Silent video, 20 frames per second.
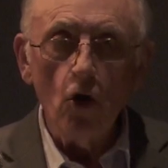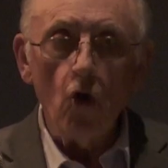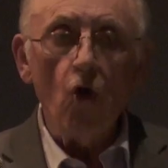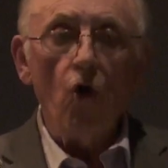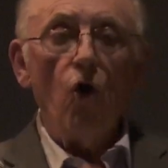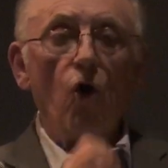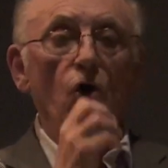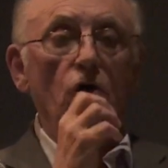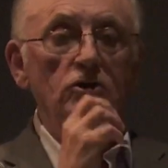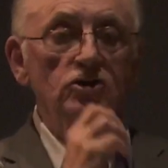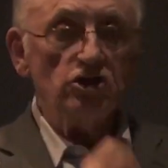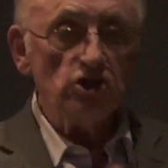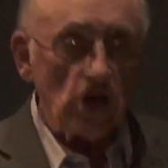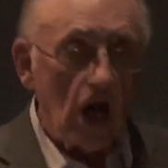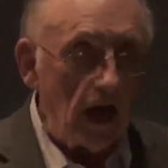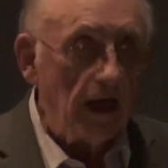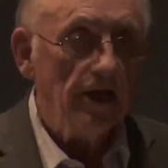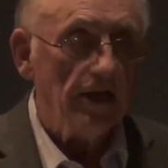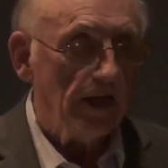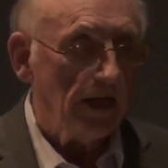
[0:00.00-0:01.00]
or
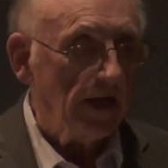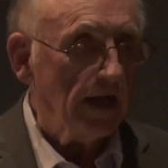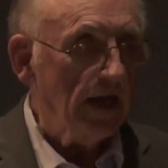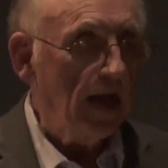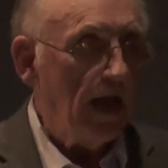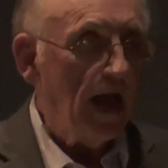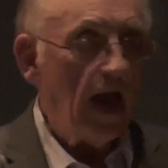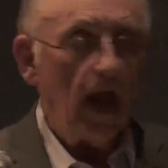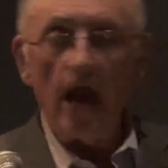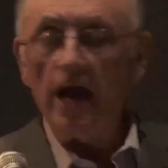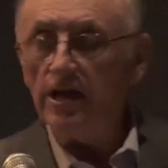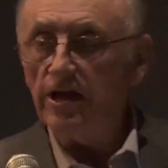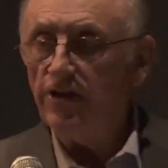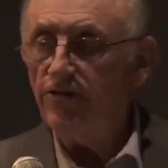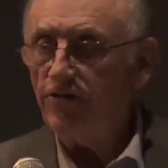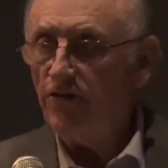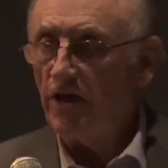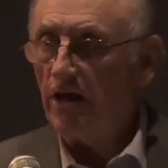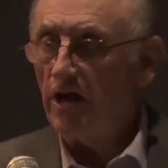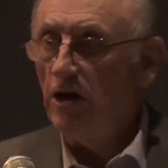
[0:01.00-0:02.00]
signing
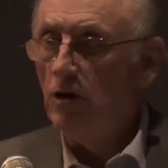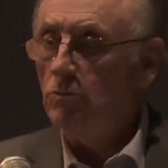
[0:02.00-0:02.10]
anything